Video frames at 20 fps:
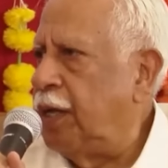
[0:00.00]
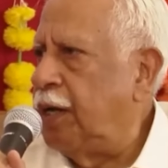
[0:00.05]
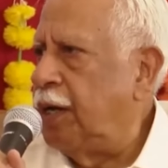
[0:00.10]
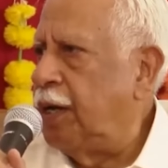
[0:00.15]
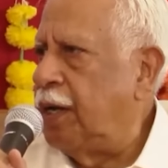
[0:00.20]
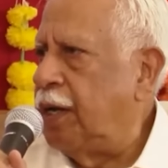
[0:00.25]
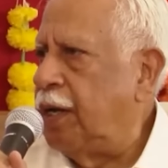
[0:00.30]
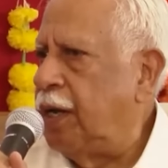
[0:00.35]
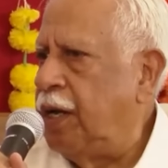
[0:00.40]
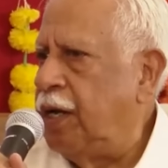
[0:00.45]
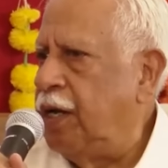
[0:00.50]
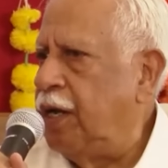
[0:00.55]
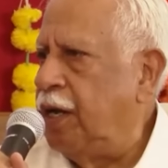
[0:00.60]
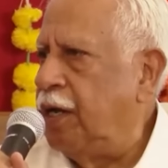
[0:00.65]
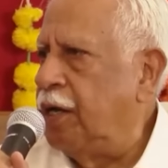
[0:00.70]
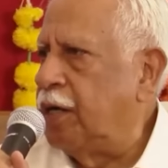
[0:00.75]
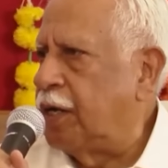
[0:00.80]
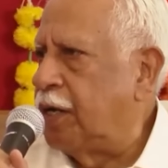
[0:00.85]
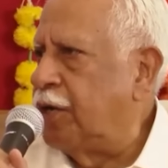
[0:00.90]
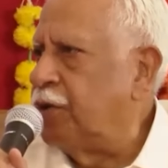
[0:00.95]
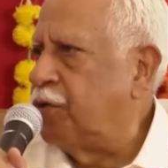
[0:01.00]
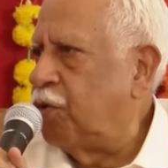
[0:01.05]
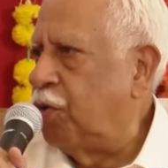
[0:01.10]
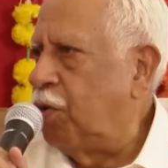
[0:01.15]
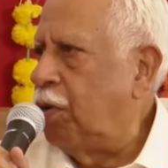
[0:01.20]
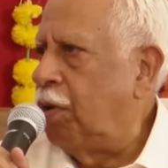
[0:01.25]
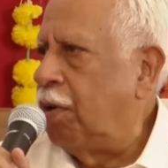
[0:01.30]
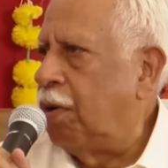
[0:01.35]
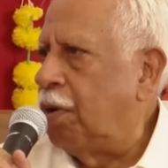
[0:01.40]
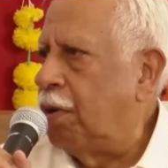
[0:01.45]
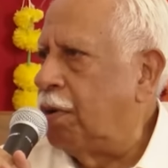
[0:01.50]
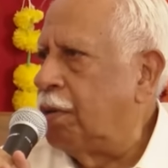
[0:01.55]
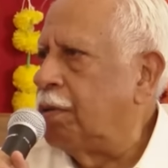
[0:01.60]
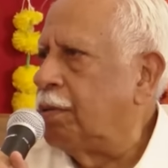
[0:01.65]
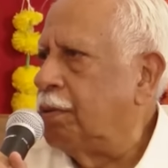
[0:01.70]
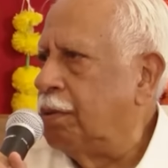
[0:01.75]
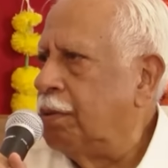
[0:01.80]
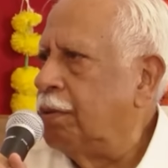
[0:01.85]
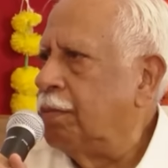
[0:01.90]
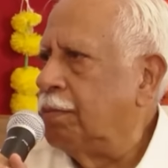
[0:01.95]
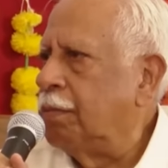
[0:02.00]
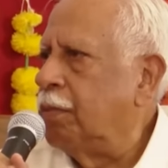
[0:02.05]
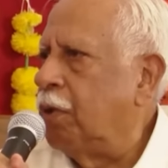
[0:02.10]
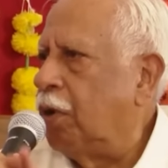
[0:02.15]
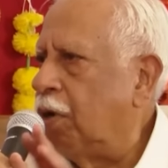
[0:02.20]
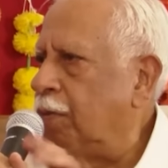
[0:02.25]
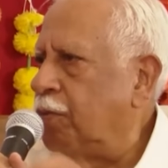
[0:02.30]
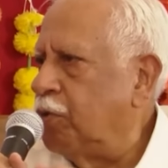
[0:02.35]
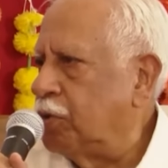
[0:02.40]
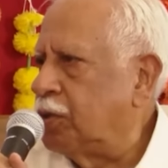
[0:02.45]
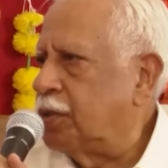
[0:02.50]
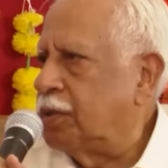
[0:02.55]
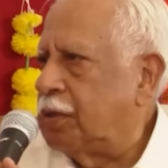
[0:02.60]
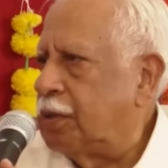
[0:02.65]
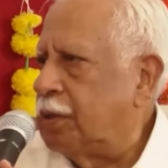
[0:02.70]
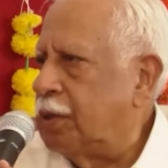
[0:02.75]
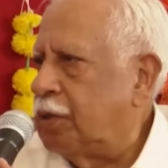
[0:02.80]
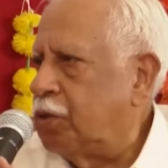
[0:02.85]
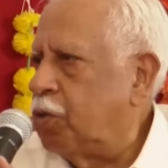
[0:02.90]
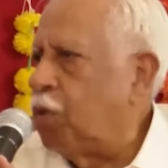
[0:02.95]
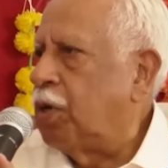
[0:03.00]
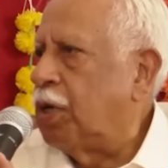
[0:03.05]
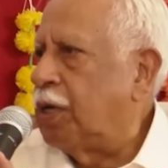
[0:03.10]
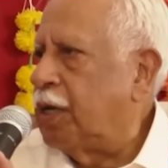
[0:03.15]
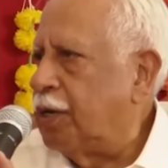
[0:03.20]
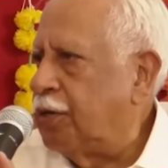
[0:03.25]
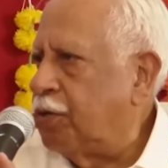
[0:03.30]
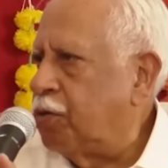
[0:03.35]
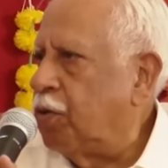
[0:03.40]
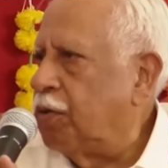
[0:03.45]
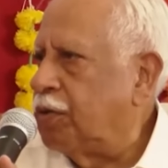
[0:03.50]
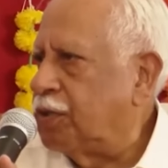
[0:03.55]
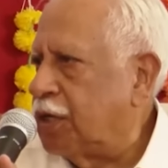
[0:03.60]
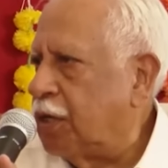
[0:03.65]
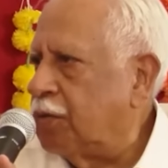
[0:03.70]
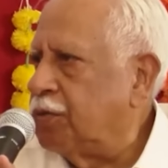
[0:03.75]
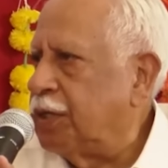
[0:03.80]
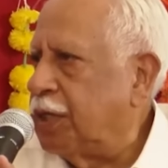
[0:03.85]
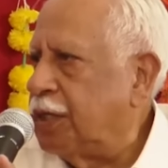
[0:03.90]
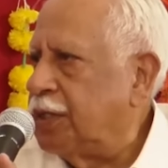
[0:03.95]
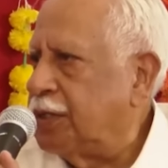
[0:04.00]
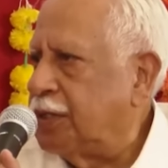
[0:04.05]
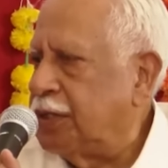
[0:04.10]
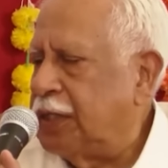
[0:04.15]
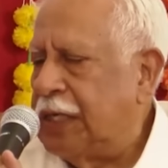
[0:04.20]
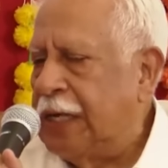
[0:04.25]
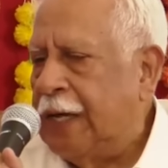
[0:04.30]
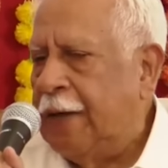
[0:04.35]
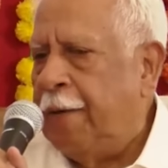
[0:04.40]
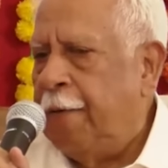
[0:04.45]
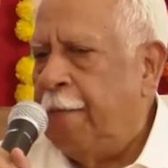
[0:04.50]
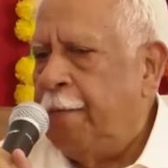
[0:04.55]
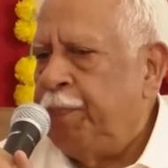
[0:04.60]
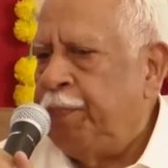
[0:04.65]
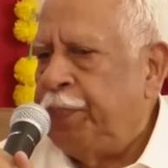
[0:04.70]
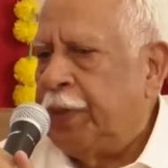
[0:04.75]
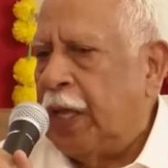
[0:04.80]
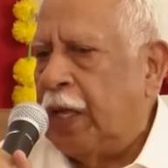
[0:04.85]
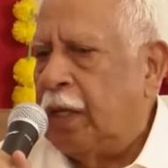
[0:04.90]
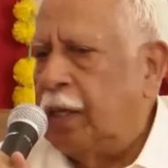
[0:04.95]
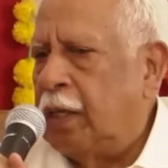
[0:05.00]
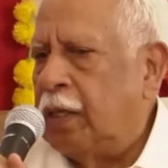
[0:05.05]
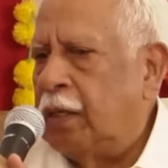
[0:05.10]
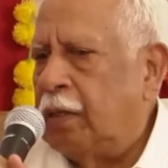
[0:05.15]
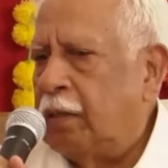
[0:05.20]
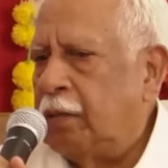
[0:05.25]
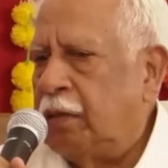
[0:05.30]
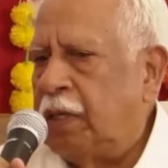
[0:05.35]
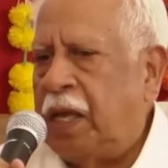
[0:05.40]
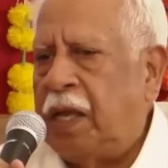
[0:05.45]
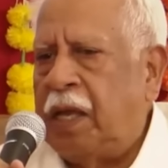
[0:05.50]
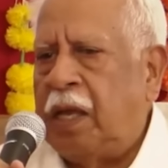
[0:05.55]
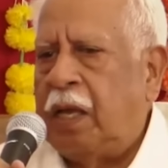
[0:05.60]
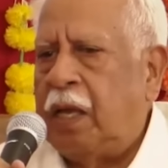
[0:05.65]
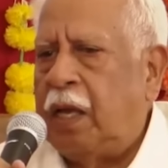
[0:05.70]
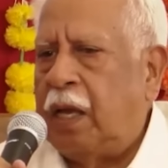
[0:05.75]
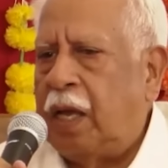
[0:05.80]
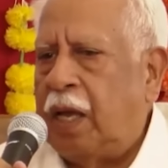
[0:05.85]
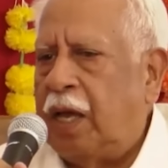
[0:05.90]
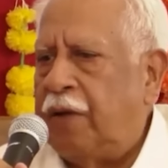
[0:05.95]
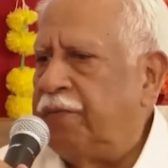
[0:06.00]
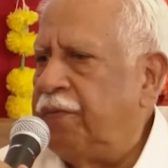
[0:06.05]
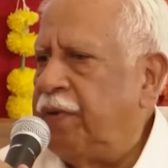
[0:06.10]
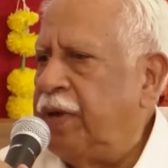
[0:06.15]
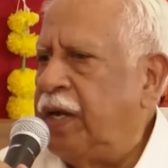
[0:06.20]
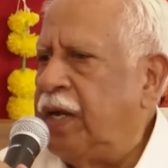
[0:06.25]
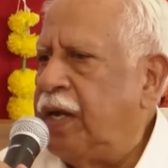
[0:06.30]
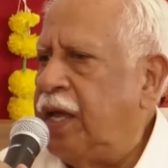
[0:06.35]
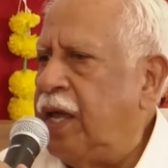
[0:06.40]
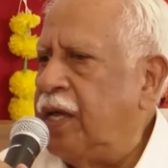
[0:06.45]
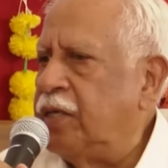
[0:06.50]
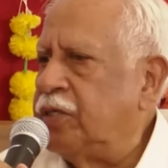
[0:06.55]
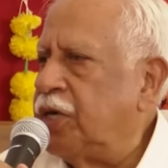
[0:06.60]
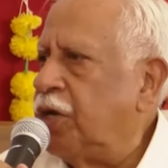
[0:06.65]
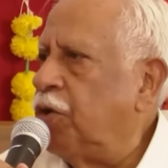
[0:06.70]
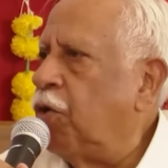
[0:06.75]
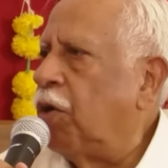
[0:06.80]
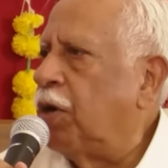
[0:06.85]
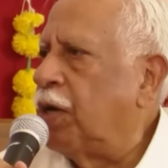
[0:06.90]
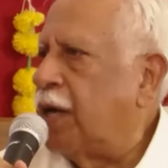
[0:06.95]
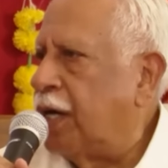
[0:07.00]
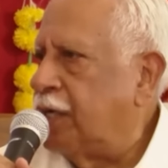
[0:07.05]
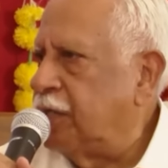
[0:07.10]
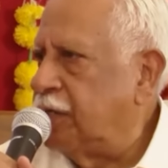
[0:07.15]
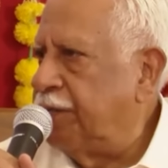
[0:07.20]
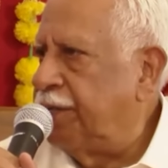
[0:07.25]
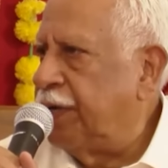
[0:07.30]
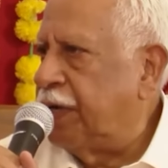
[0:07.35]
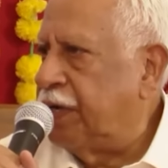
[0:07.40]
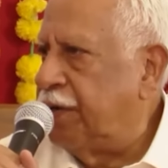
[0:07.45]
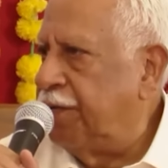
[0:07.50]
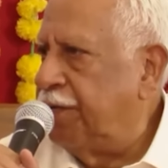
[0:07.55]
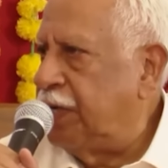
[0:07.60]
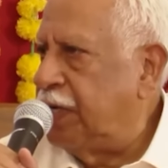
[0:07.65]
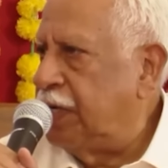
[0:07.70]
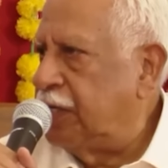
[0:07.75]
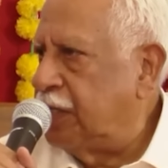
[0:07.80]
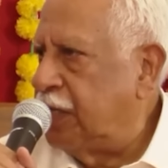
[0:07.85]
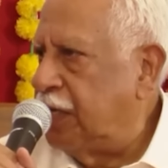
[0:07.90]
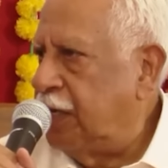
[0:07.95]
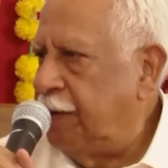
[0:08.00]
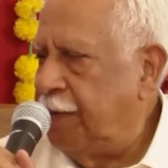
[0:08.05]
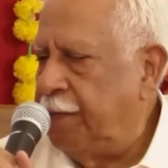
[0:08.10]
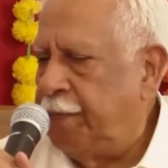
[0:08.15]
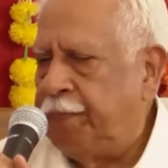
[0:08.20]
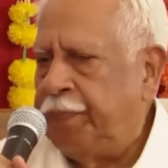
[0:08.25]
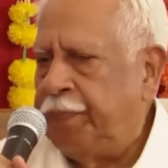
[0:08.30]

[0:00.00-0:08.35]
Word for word: are in near control or almost total control of South China Sea. They have engaged in all kinds of activities there.